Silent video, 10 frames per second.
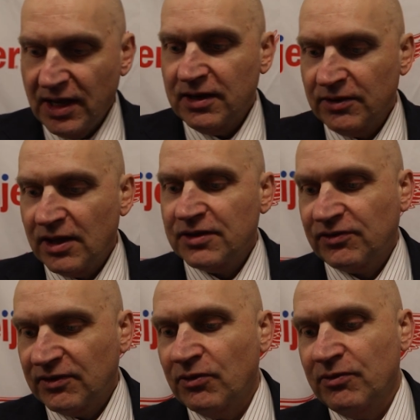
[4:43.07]
Yeah,
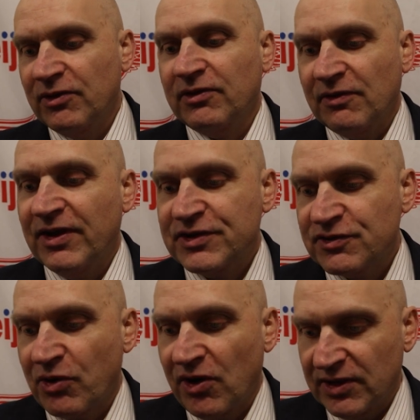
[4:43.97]
that's the, the,
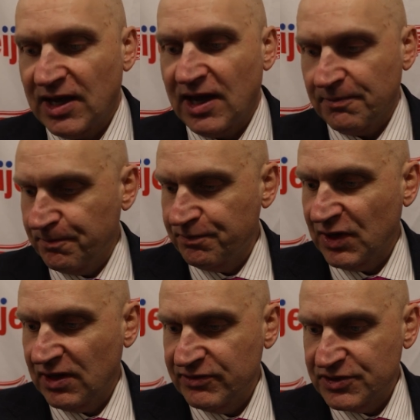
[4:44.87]
defensive part of the game.
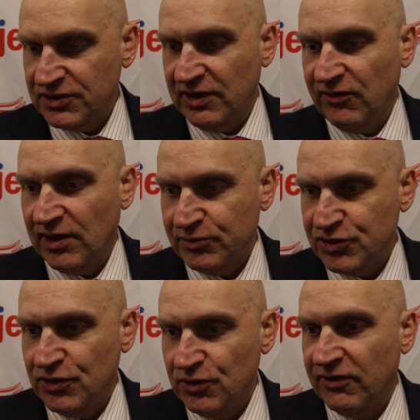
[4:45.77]
Obviously, giving up
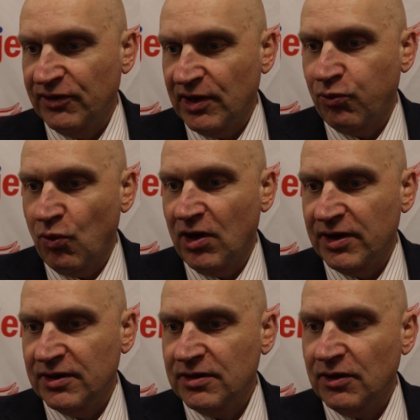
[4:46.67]
two, giving up
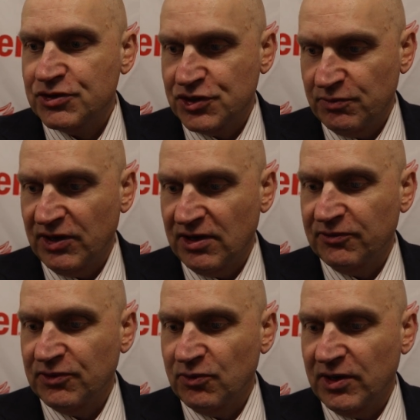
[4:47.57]
one, yeah. you know, should be
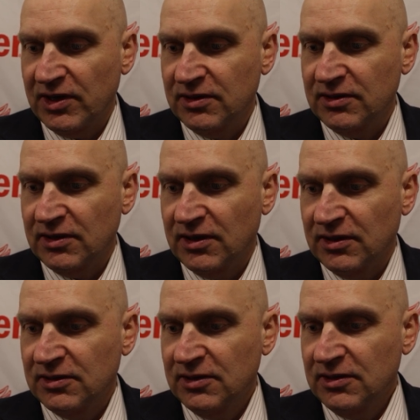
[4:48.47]
enough to win.
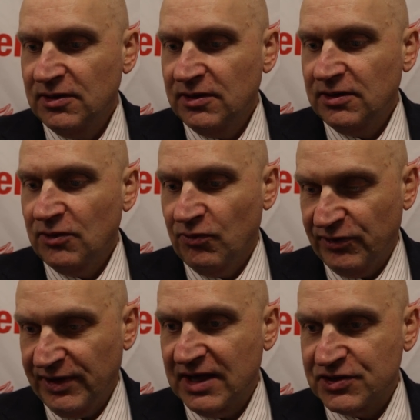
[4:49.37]
Uh,
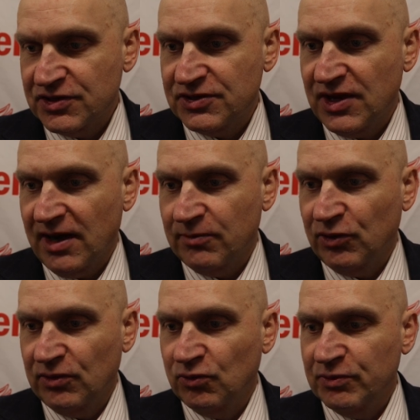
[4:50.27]
hopefully, that's
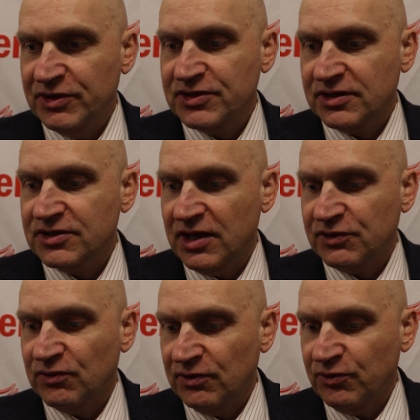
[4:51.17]
sustainable, and we'll be
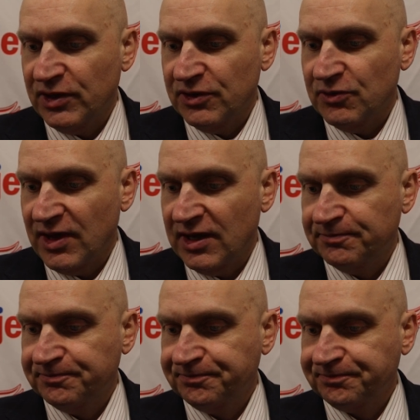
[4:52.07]
successful if we can do that.